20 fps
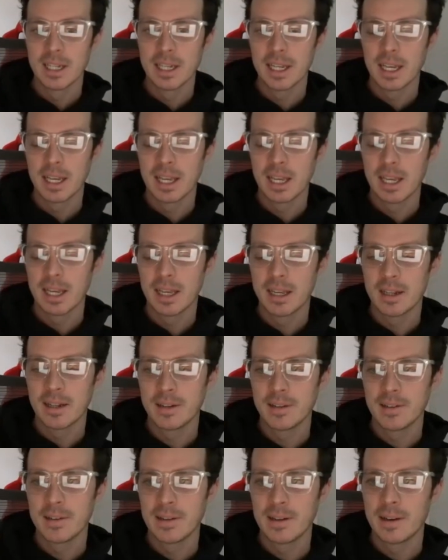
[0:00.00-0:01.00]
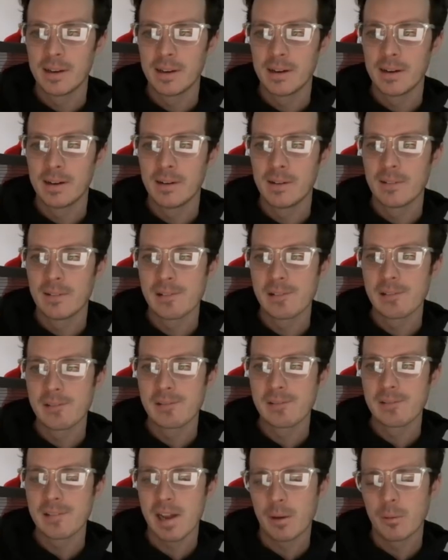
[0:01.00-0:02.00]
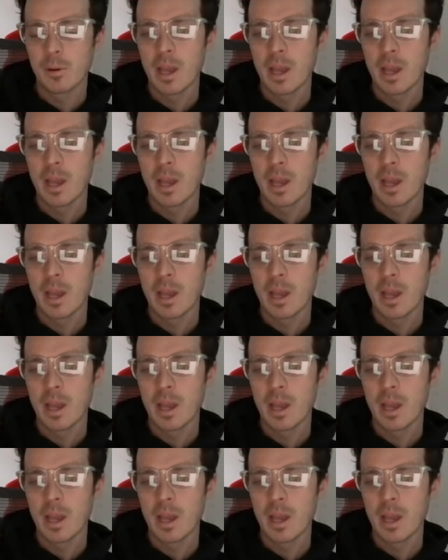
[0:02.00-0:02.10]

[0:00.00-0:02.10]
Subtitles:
and yeah,